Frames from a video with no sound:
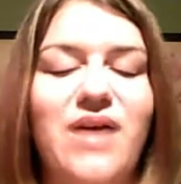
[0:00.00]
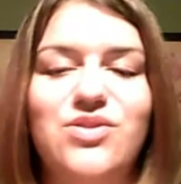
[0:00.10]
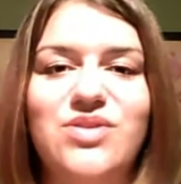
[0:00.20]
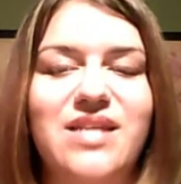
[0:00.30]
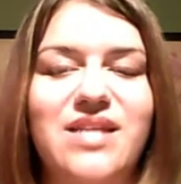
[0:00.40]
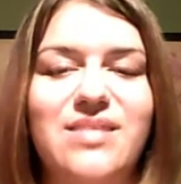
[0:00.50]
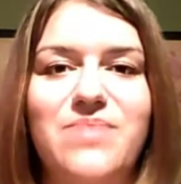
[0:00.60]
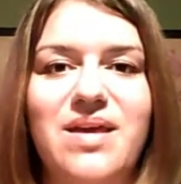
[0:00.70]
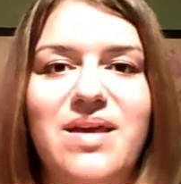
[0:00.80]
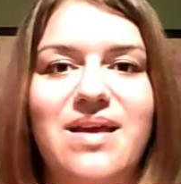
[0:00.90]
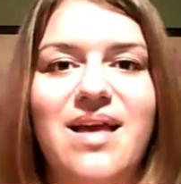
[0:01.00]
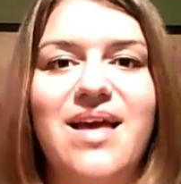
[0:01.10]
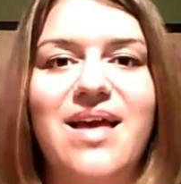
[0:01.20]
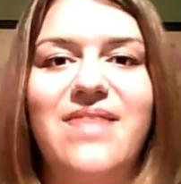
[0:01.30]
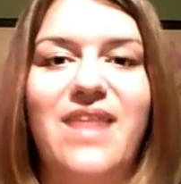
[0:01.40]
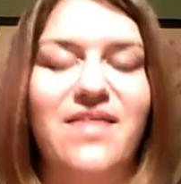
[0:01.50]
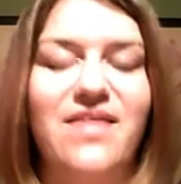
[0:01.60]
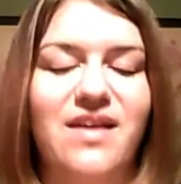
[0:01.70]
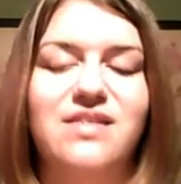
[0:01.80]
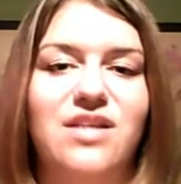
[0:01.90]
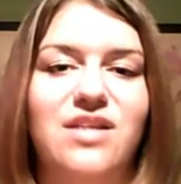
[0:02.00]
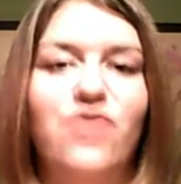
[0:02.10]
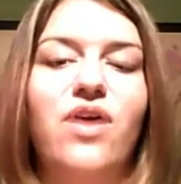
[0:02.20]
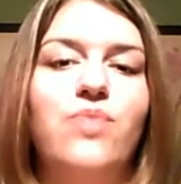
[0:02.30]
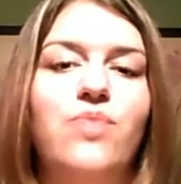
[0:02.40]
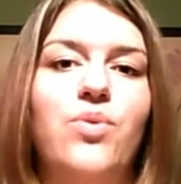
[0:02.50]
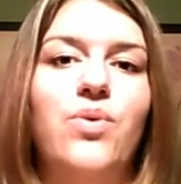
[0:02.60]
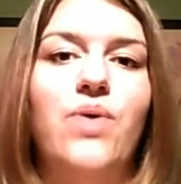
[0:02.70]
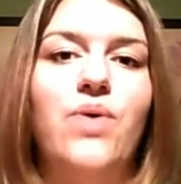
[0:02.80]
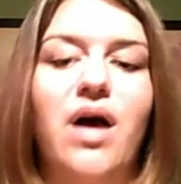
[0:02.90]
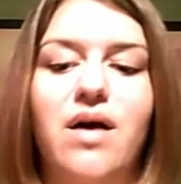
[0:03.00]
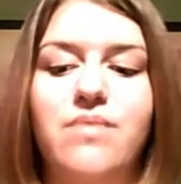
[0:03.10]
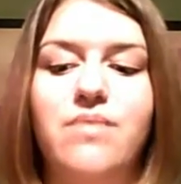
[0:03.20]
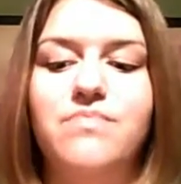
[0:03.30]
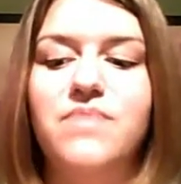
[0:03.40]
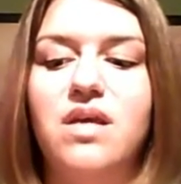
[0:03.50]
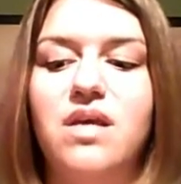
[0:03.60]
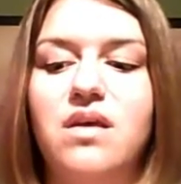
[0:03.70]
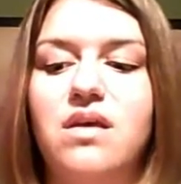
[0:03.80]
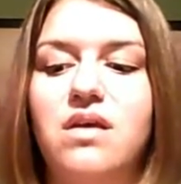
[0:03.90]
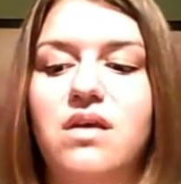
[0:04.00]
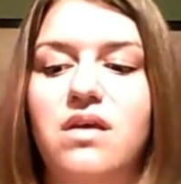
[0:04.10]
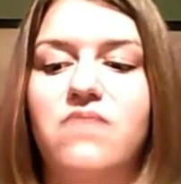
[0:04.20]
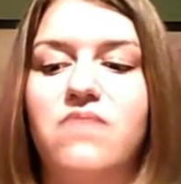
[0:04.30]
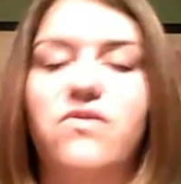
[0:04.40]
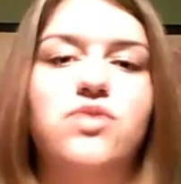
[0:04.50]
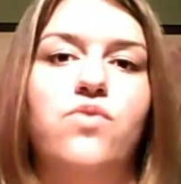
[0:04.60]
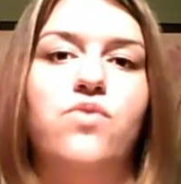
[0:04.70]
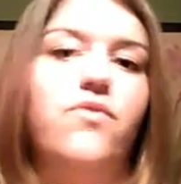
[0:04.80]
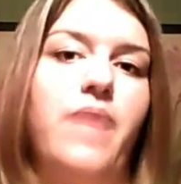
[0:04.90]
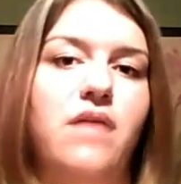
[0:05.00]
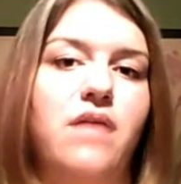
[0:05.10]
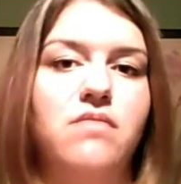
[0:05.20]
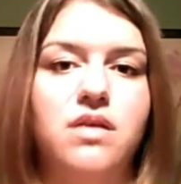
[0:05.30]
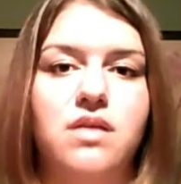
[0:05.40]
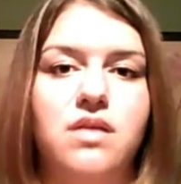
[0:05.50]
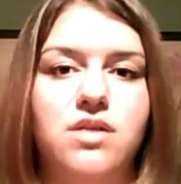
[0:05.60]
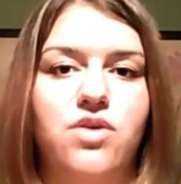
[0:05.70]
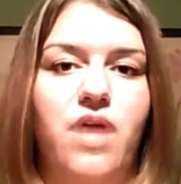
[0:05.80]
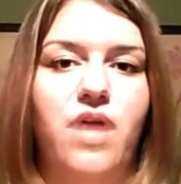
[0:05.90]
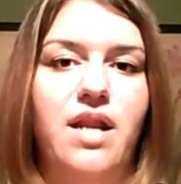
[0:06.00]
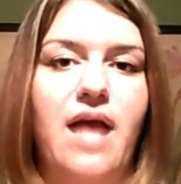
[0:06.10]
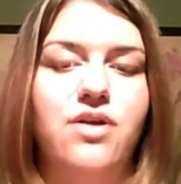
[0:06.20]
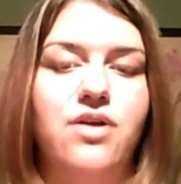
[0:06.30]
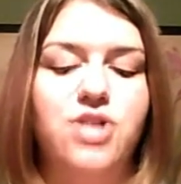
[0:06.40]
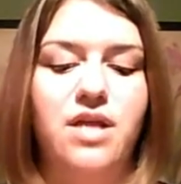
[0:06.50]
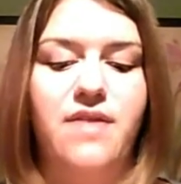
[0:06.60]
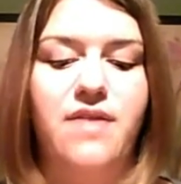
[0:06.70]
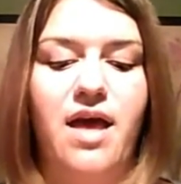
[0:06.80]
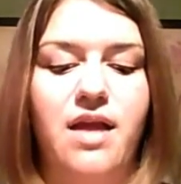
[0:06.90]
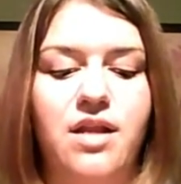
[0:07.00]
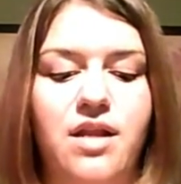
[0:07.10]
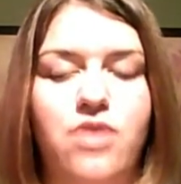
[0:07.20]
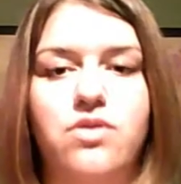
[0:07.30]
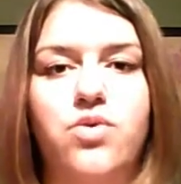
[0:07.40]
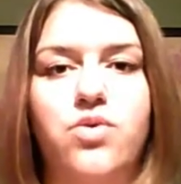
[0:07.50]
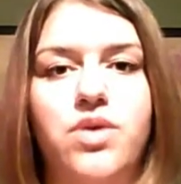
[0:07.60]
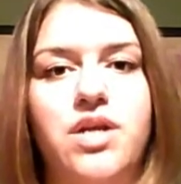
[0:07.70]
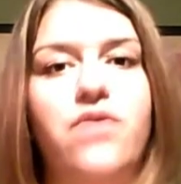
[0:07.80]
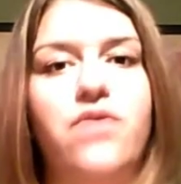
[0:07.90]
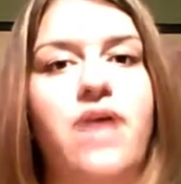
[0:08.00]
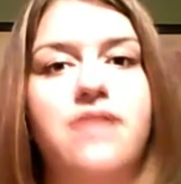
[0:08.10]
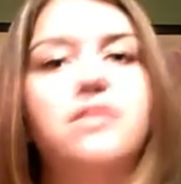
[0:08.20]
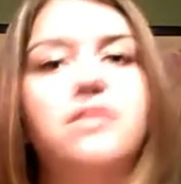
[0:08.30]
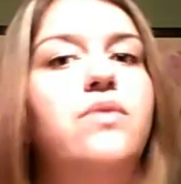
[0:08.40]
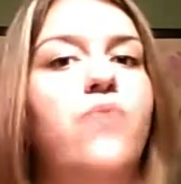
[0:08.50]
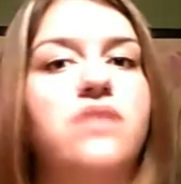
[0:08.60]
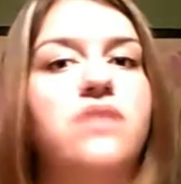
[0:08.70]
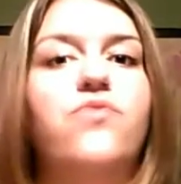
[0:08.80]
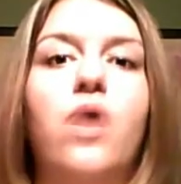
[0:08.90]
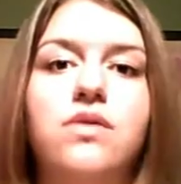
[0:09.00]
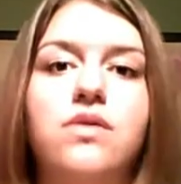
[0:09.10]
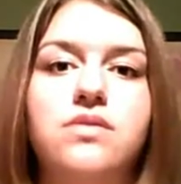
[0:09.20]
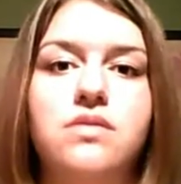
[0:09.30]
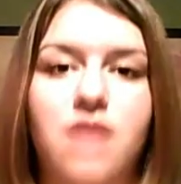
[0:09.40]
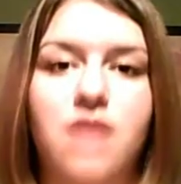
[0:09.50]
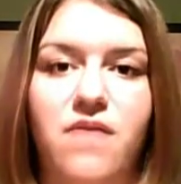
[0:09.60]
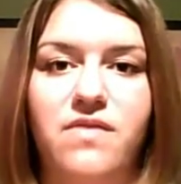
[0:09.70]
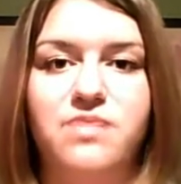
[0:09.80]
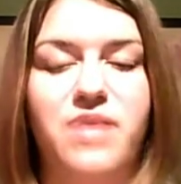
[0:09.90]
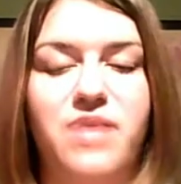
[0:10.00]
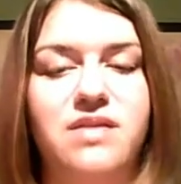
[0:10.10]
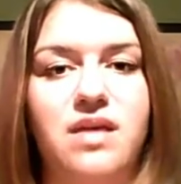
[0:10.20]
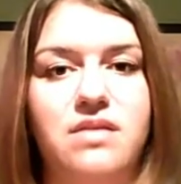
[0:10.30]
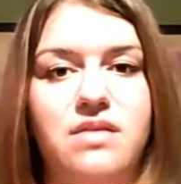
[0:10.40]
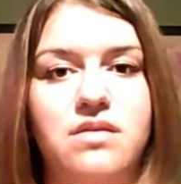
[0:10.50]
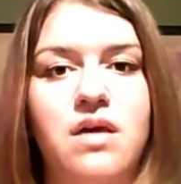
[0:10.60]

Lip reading: says something that I think is an incredible visual for me. It's a great analogy that, the Lord didn't create us to be reservoirs of his blessings,